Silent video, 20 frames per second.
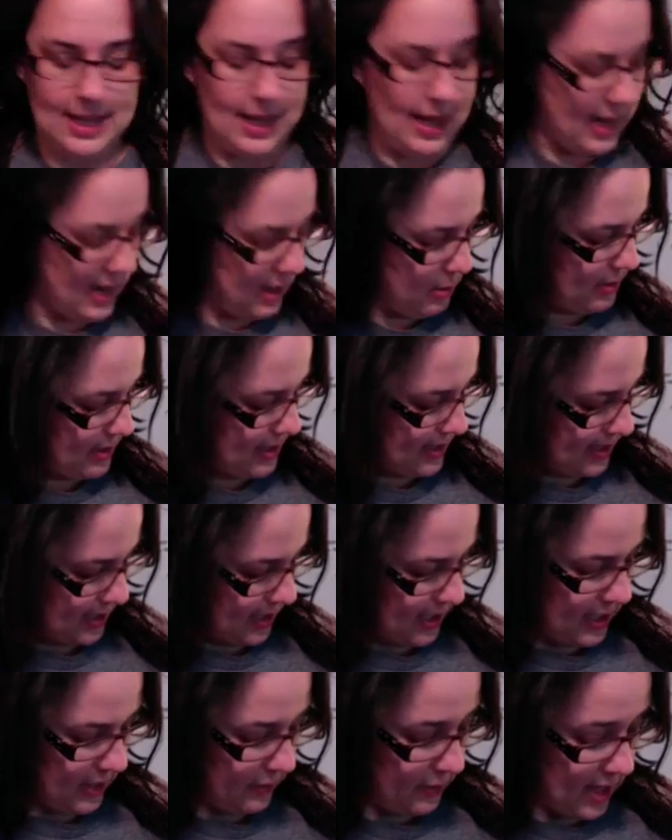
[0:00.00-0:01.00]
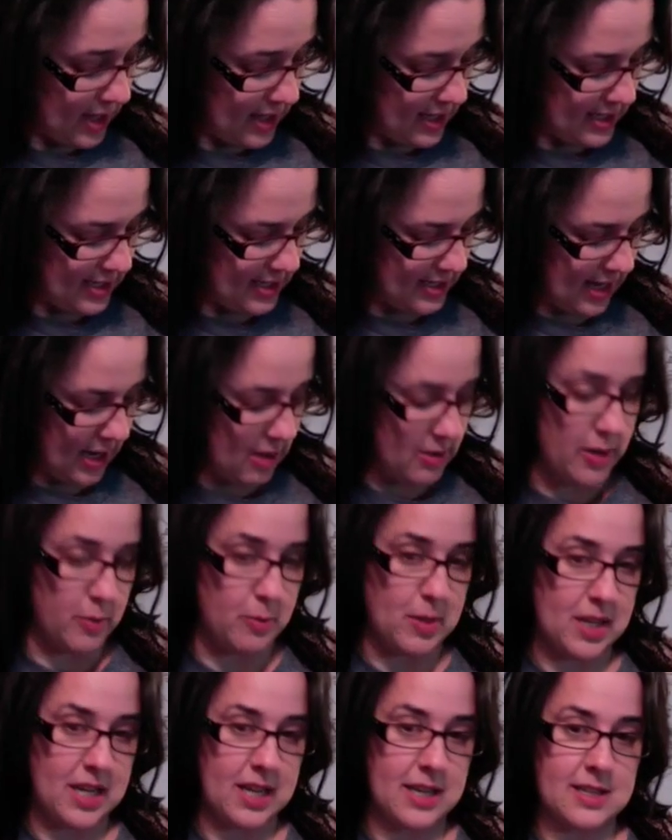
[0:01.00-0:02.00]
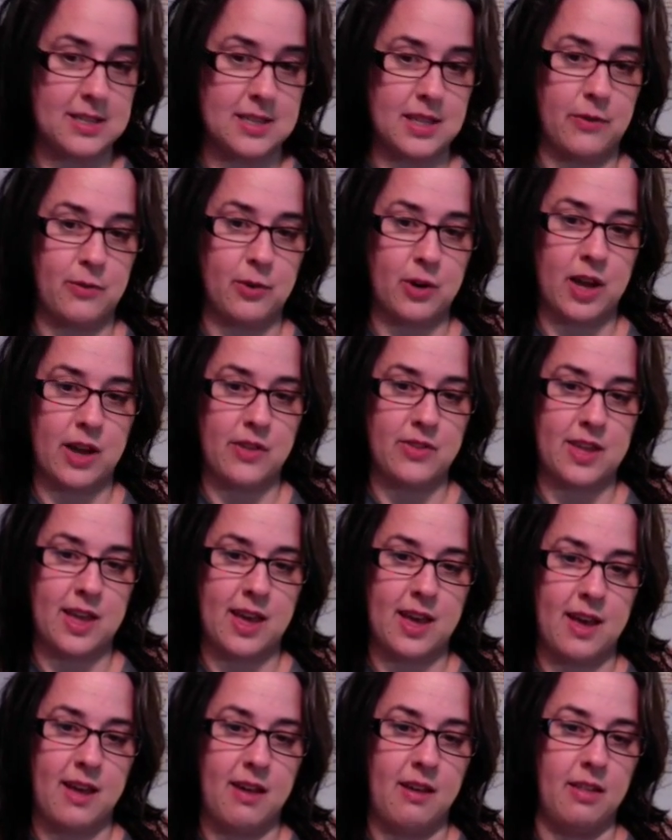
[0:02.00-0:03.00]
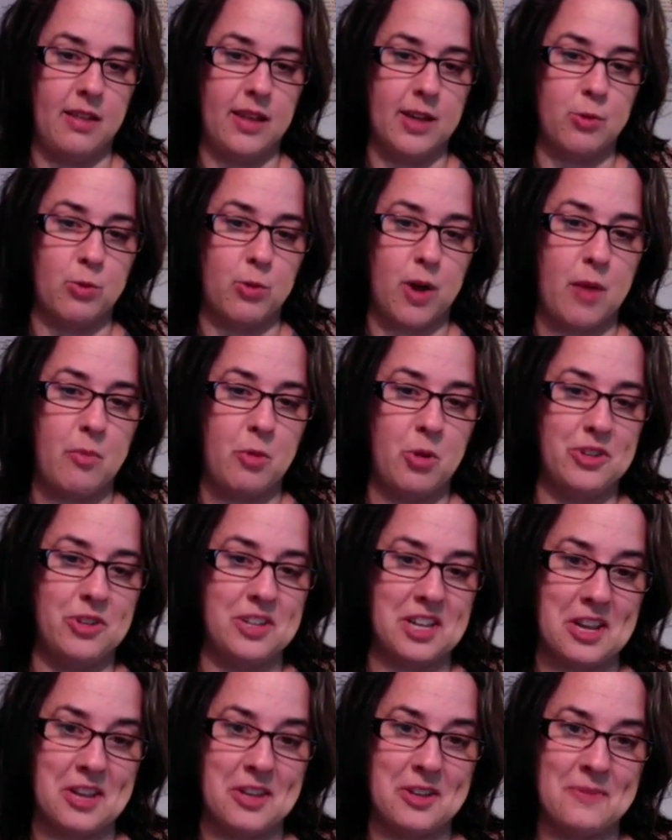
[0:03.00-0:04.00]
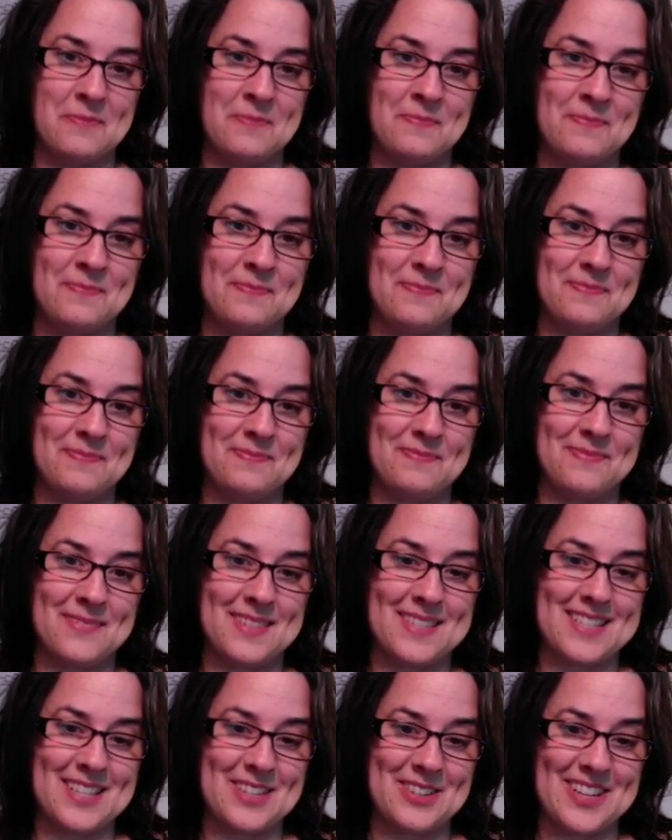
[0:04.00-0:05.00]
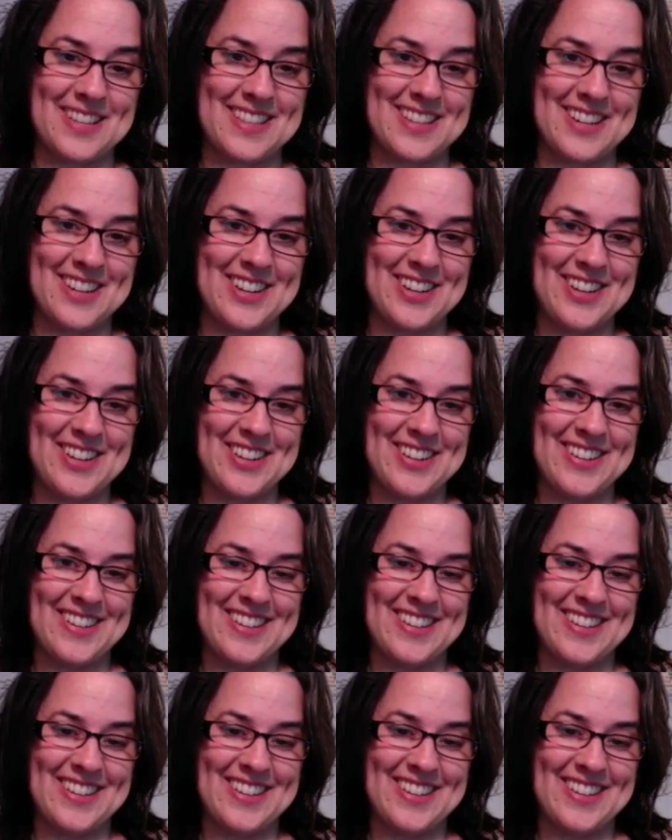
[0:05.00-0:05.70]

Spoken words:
And it was significantly discounted because they forgot the L in Rommeldale. See right there?